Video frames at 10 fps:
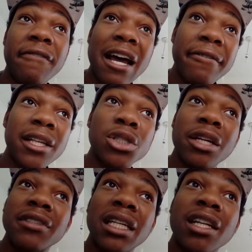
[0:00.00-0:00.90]
5-inch.
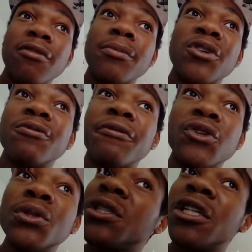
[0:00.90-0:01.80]
I've seen nothing but good
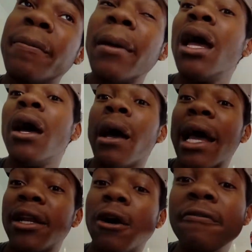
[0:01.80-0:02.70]
reviews on them,
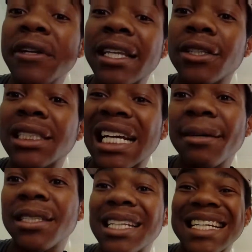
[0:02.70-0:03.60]
and hopefully they'll stand
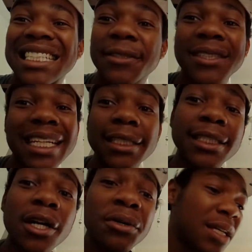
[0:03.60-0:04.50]
up to the test of
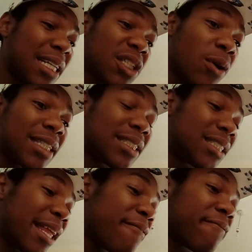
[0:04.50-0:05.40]
6L. They're actually quite
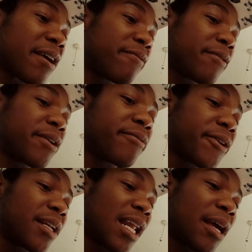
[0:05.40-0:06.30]
stiff and very,
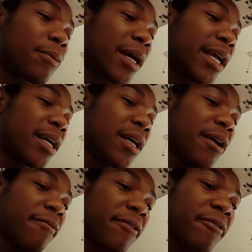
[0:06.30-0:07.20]
very lightweight,
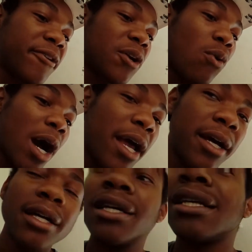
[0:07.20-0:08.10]
very, very
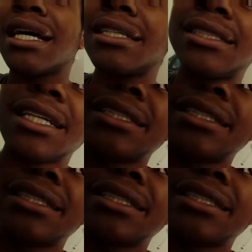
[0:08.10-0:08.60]
quiet. That's the